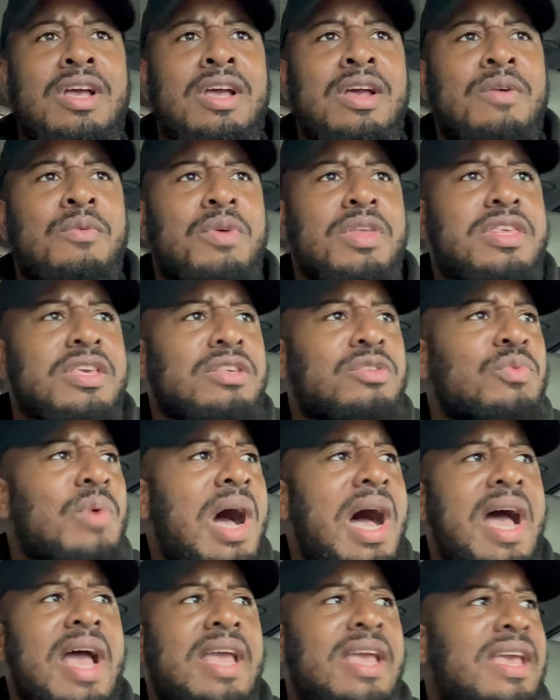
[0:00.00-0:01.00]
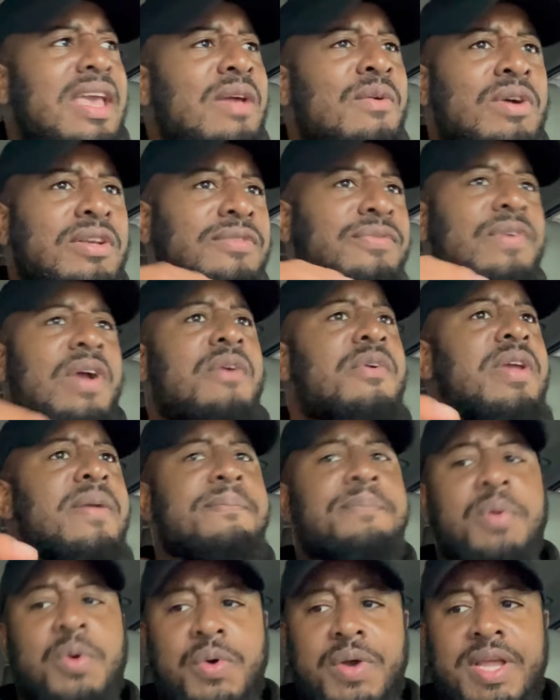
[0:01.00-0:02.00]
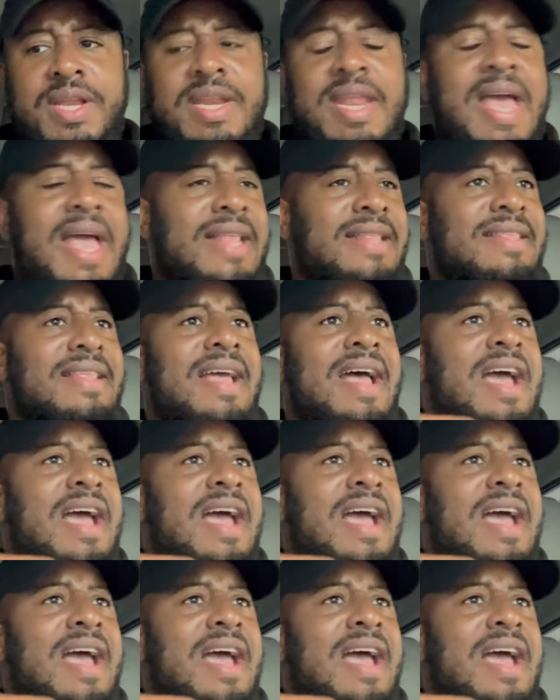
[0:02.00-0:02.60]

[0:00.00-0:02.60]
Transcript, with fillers: which is why it was very important that